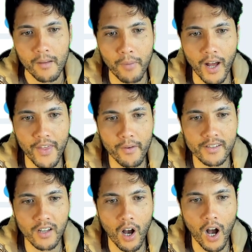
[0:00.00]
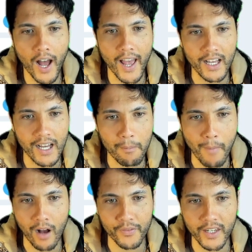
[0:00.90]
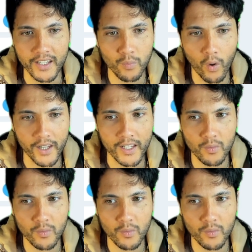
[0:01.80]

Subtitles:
But there is a high amount that he's wanting.